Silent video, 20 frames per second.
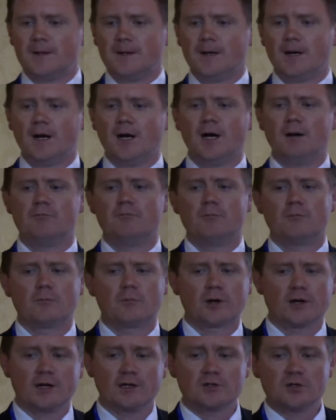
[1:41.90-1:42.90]

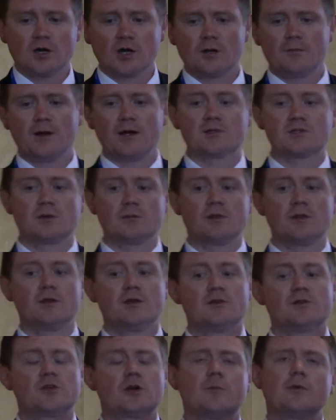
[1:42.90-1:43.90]
We're going to talk about some of the
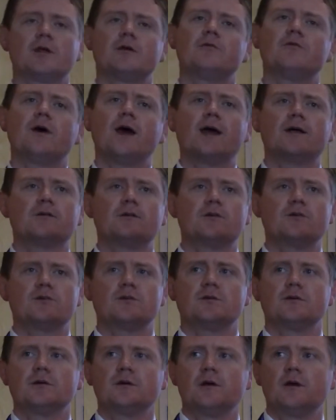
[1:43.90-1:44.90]
determining factors
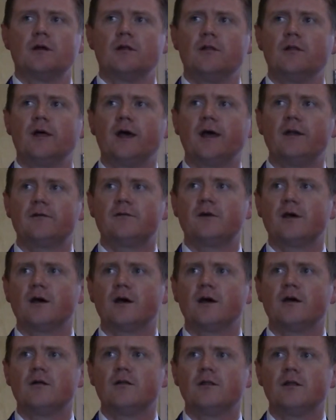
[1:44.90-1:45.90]
that
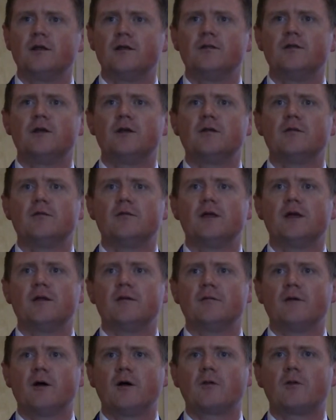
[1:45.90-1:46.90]

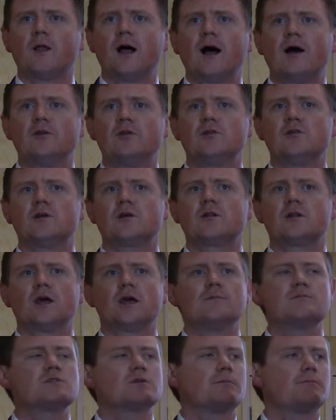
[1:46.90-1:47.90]
allow you to
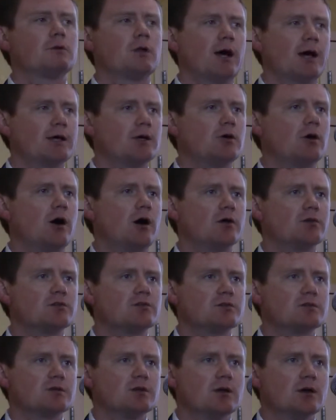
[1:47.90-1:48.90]
claim supply
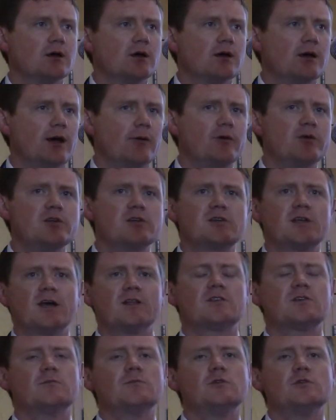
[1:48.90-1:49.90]
costs. And we just
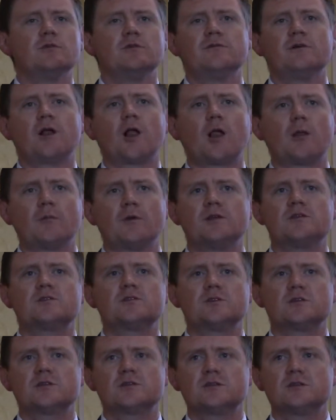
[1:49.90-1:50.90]
had some new
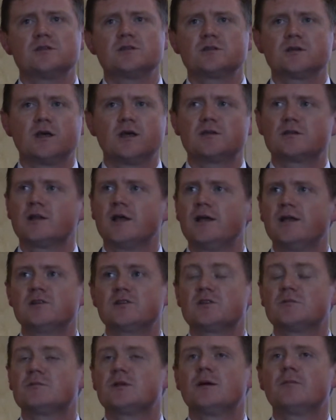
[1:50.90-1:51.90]
developments just as late
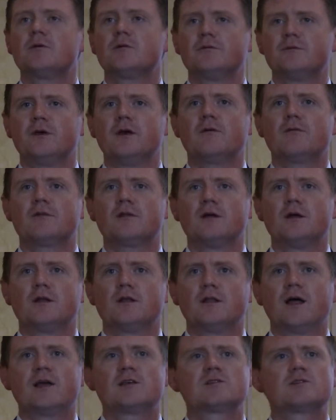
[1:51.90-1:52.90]
as September 5th.
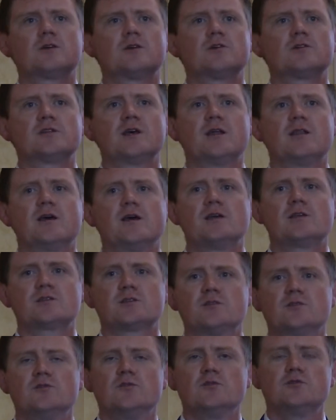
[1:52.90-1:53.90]
Last Thursday, they
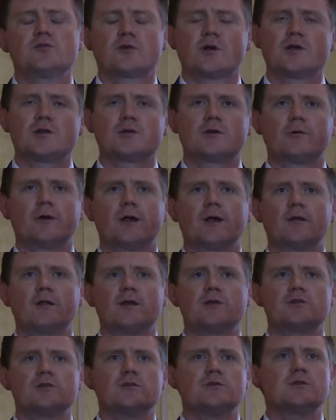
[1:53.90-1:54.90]
issued new Treasury
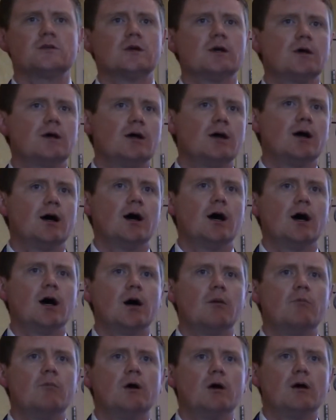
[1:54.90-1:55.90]
regulations
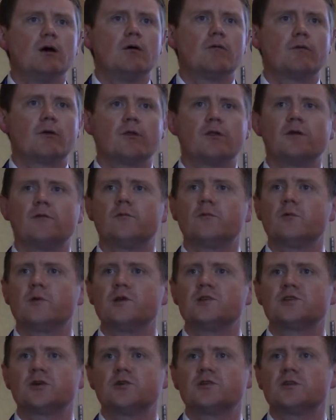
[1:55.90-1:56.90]
for the
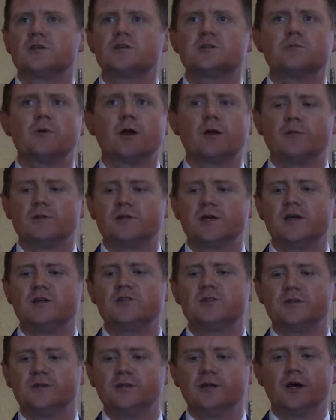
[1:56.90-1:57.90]
research and
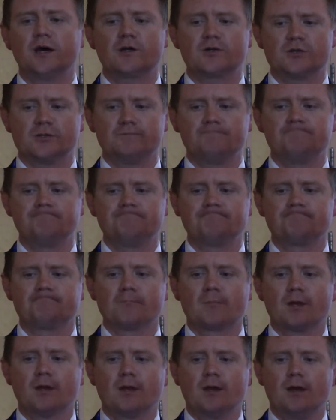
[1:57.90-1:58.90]
experimentation deduction.
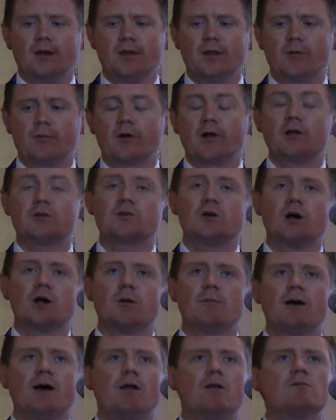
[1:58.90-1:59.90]
And then we're going to
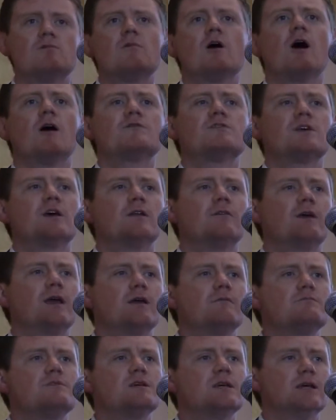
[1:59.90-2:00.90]
talk about offset of
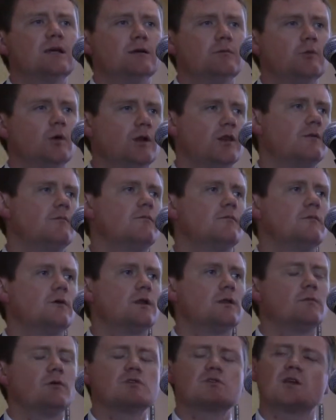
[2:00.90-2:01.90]
AMT. One of
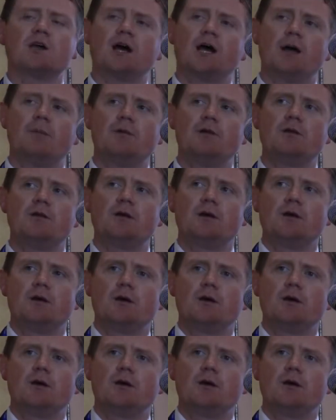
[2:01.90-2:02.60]
the most common